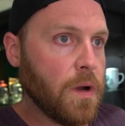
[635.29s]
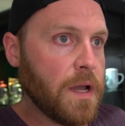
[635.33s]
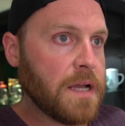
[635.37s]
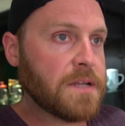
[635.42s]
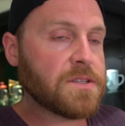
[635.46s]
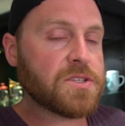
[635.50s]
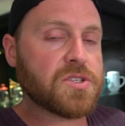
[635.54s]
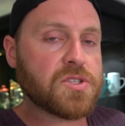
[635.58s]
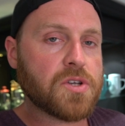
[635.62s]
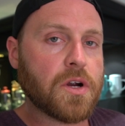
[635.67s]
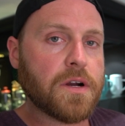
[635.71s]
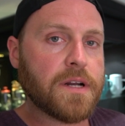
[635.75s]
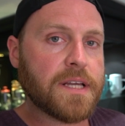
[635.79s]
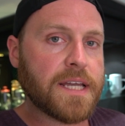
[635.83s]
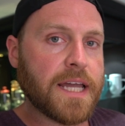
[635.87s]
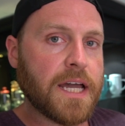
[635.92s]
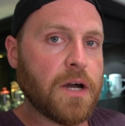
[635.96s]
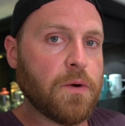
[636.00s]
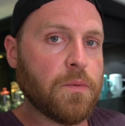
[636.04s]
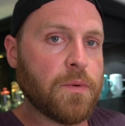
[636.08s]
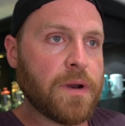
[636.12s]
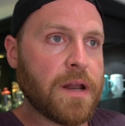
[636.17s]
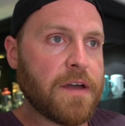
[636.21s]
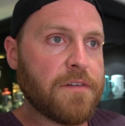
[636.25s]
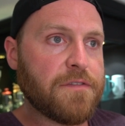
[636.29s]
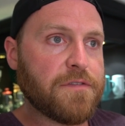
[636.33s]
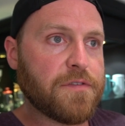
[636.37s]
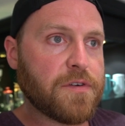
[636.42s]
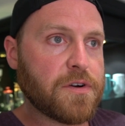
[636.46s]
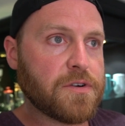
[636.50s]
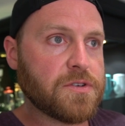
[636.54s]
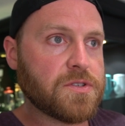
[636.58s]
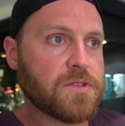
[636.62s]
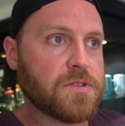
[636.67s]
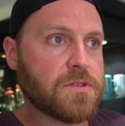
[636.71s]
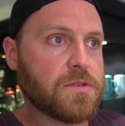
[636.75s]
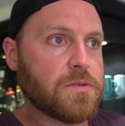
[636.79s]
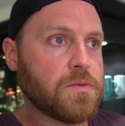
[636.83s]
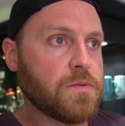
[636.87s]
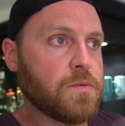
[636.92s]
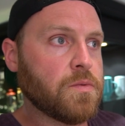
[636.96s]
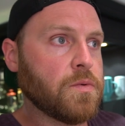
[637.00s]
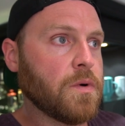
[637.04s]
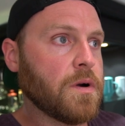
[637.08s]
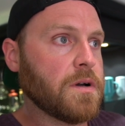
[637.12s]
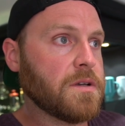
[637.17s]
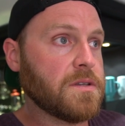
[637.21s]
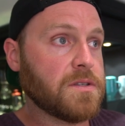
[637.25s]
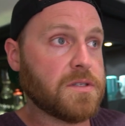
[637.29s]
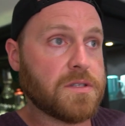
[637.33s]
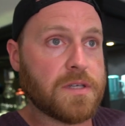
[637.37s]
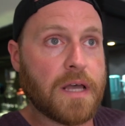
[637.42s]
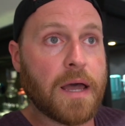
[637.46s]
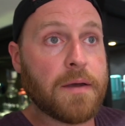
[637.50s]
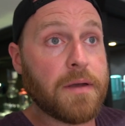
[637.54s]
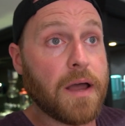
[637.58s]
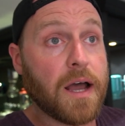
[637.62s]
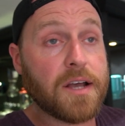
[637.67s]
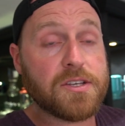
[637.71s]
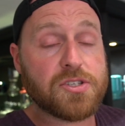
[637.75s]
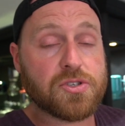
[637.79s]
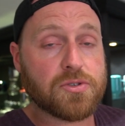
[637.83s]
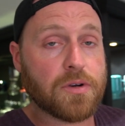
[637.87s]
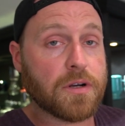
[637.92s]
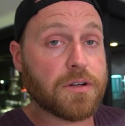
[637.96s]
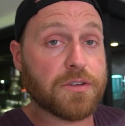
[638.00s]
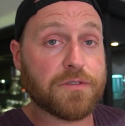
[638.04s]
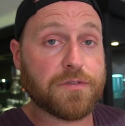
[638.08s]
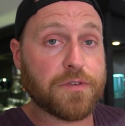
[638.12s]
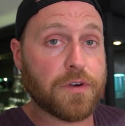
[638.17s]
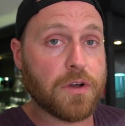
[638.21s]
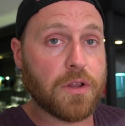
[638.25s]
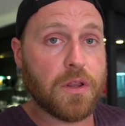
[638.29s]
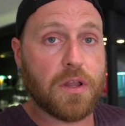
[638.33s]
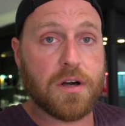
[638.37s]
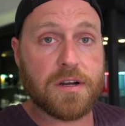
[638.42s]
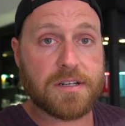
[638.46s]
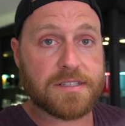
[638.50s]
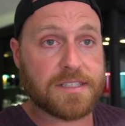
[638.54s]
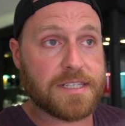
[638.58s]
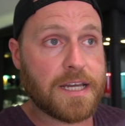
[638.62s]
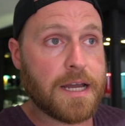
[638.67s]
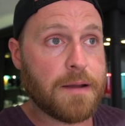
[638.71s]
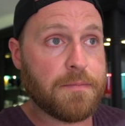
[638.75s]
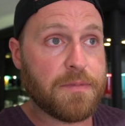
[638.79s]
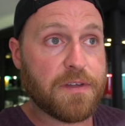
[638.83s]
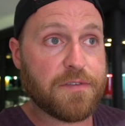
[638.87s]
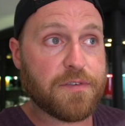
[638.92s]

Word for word: In starting out, when I first was, I, I, struggled for a long time.